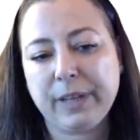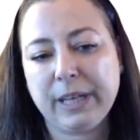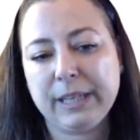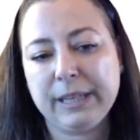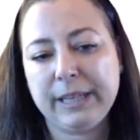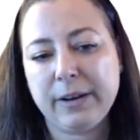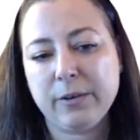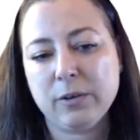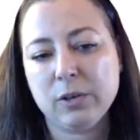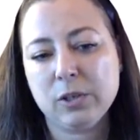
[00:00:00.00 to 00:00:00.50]

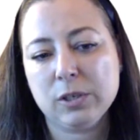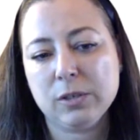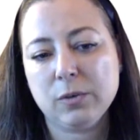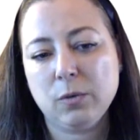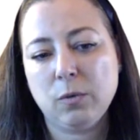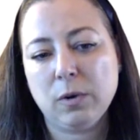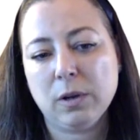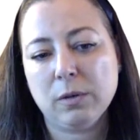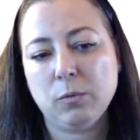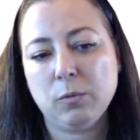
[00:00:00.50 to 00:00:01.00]
There is
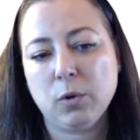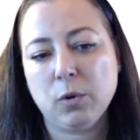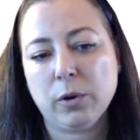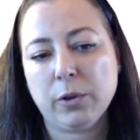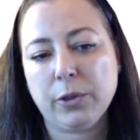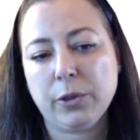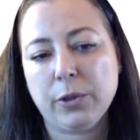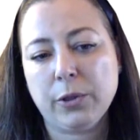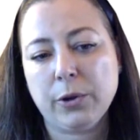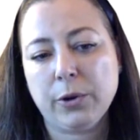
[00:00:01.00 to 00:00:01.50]
one more
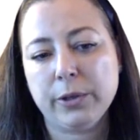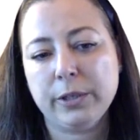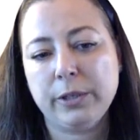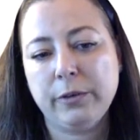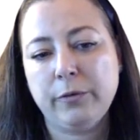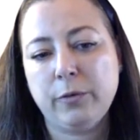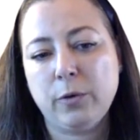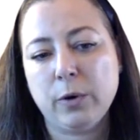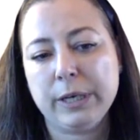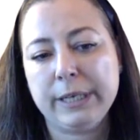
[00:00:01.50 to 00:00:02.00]

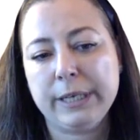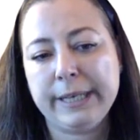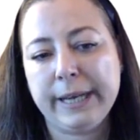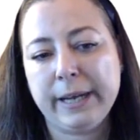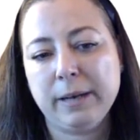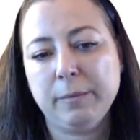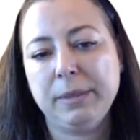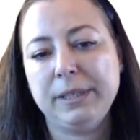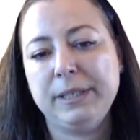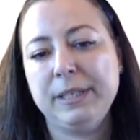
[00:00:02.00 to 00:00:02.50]

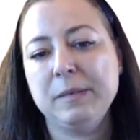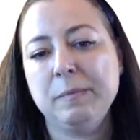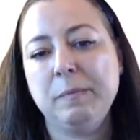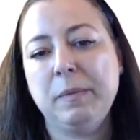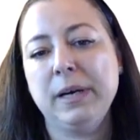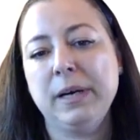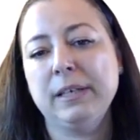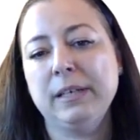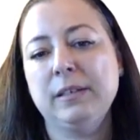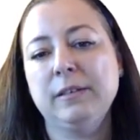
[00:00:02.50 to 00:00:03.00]
3410, but it's
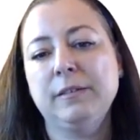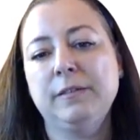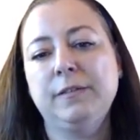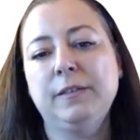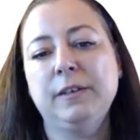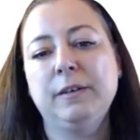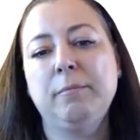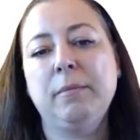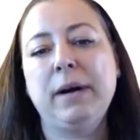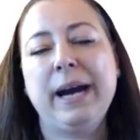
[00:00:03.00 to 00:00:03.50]
part of
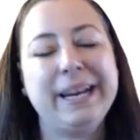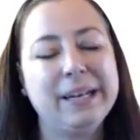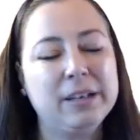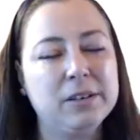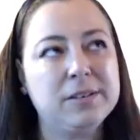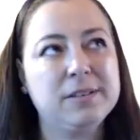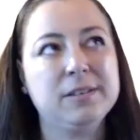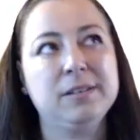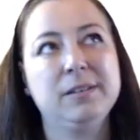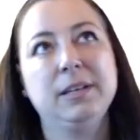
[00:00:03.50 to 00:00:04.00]
a
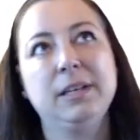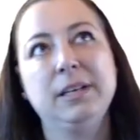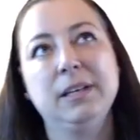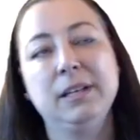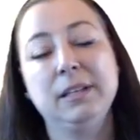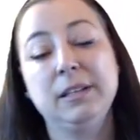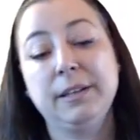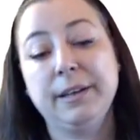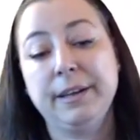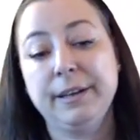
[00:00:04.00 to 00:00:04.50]
minor
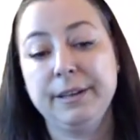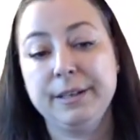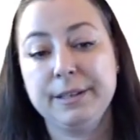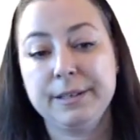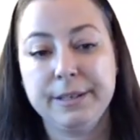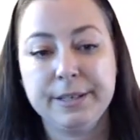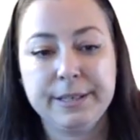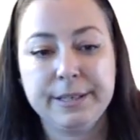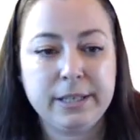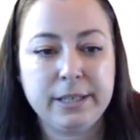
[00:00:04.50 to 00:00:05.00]
circuit and
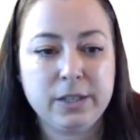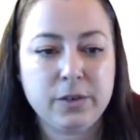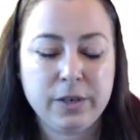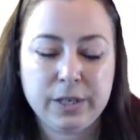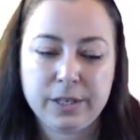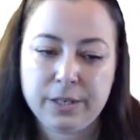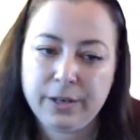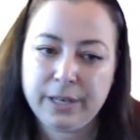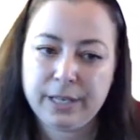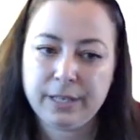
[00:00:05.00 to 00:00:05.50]
it's the
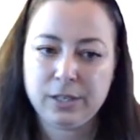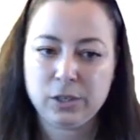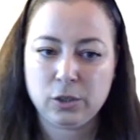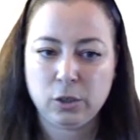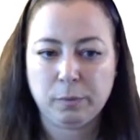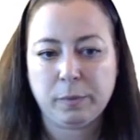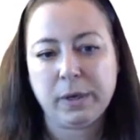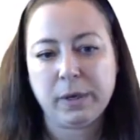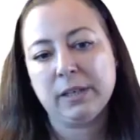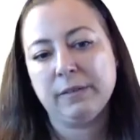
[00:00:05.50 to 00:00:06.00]
centering circuit. It's
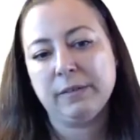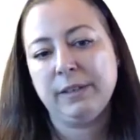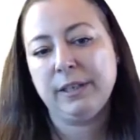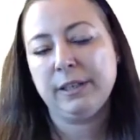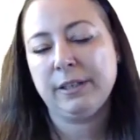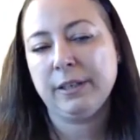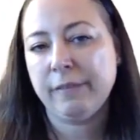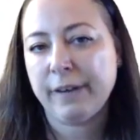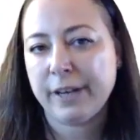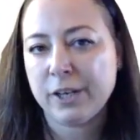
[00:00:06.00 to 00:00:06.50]
not part of the
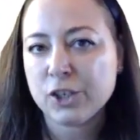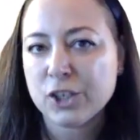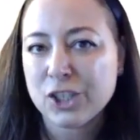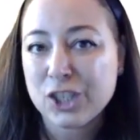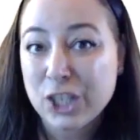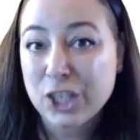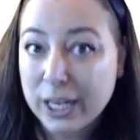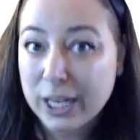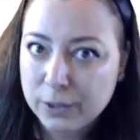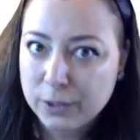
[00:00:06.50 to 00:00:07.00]
integration
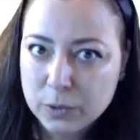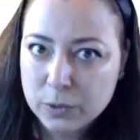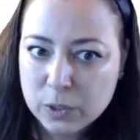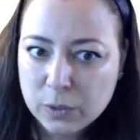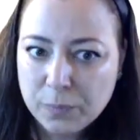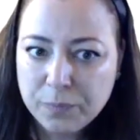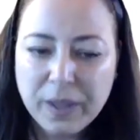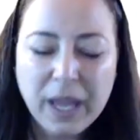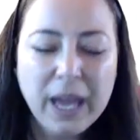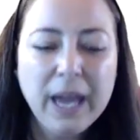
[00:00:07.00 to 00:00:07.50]
channels.